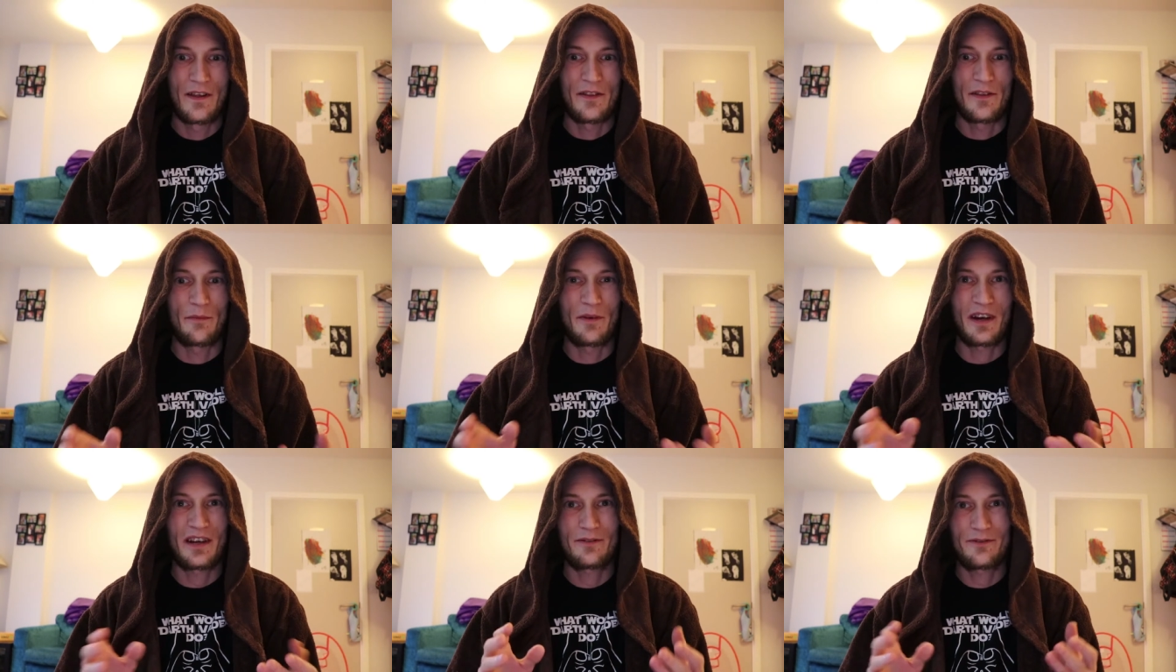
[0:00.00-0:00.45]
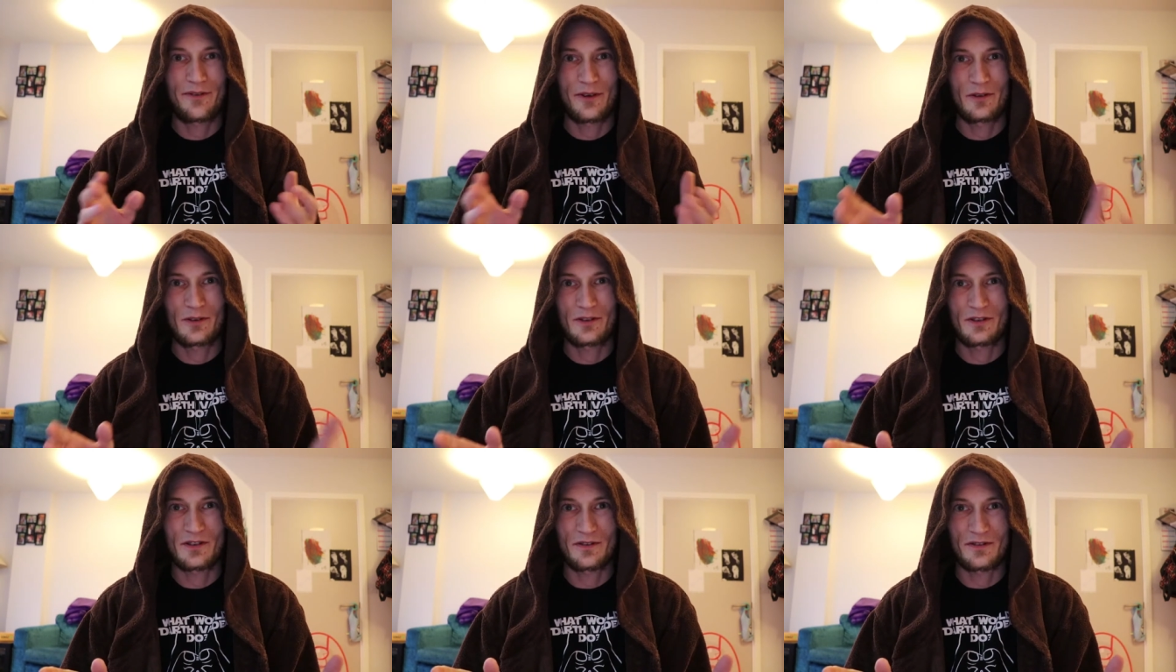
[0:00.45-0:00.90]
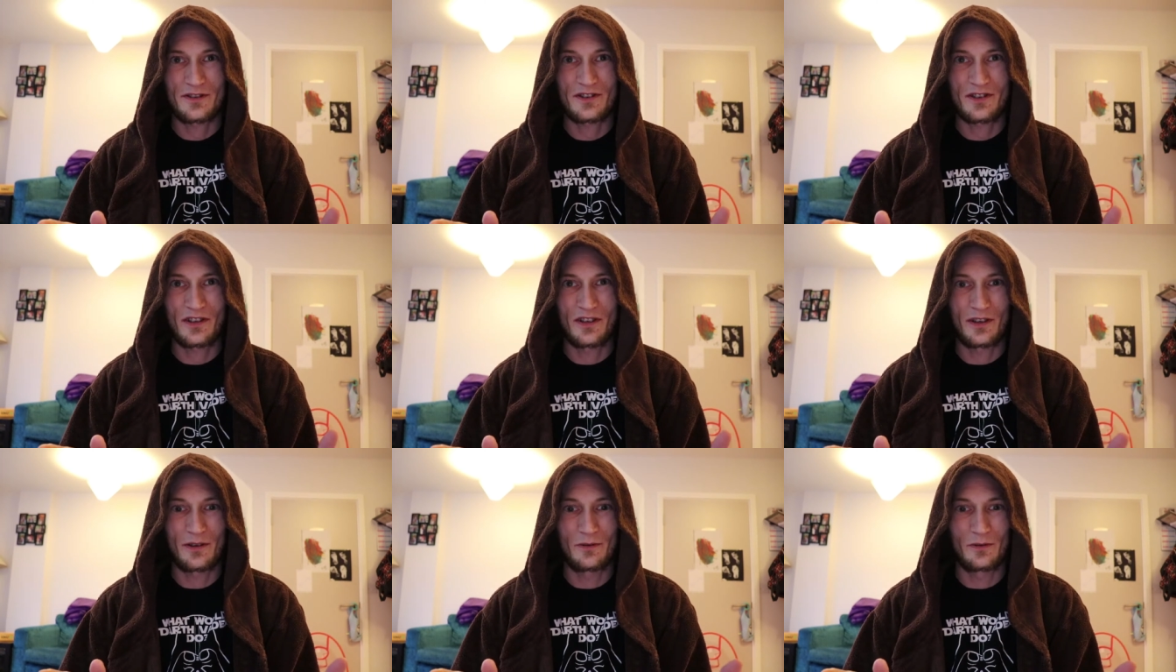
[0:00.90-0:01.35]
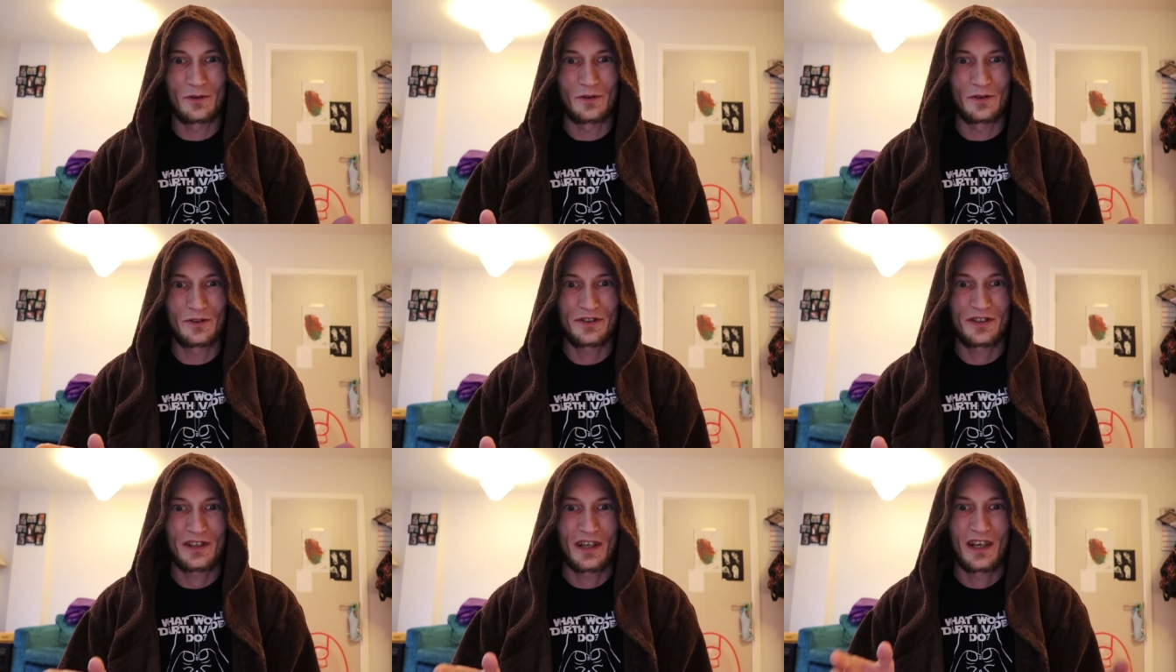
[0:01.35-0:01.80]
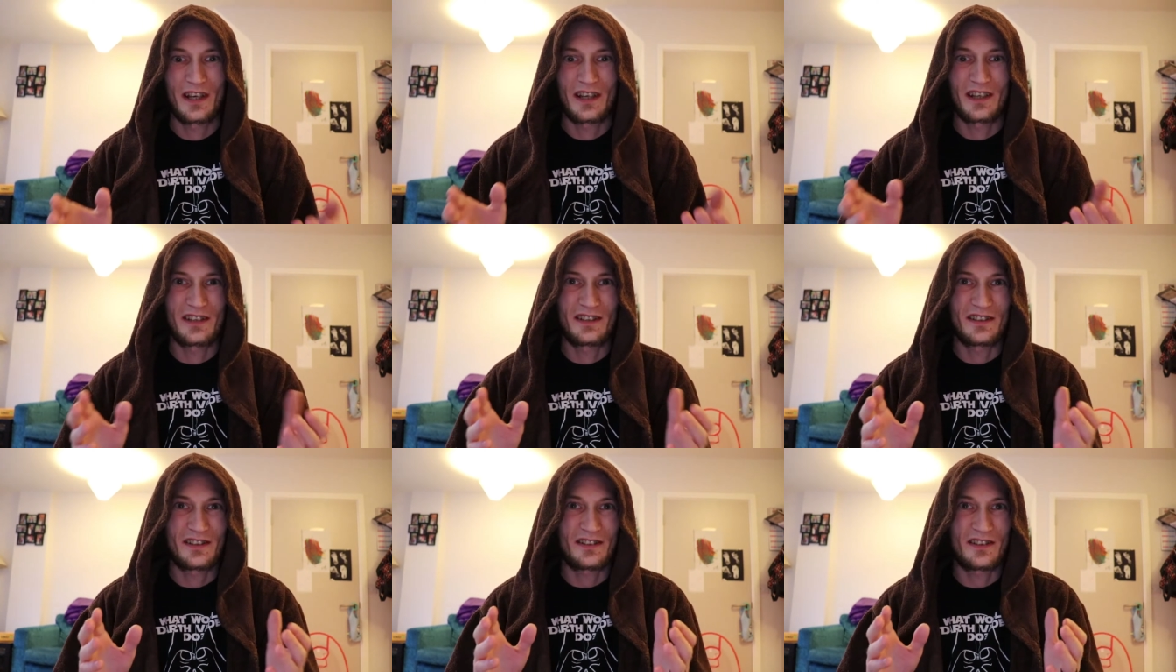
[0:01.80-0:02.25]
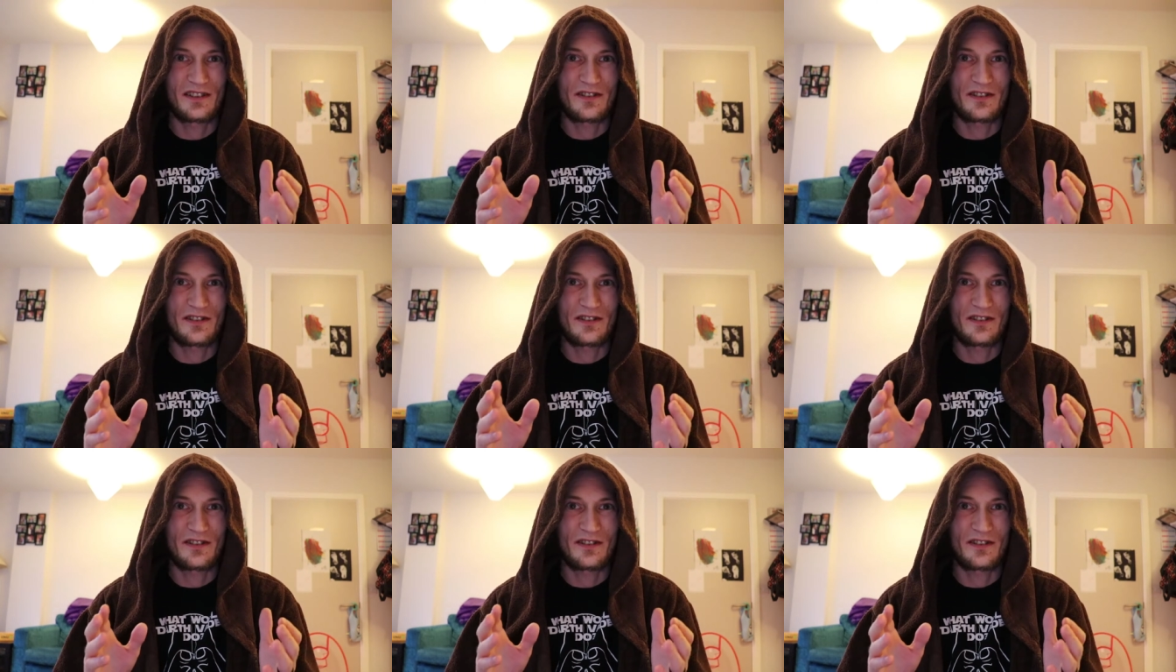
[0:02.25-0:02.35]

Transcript: The main focus of Star Wars is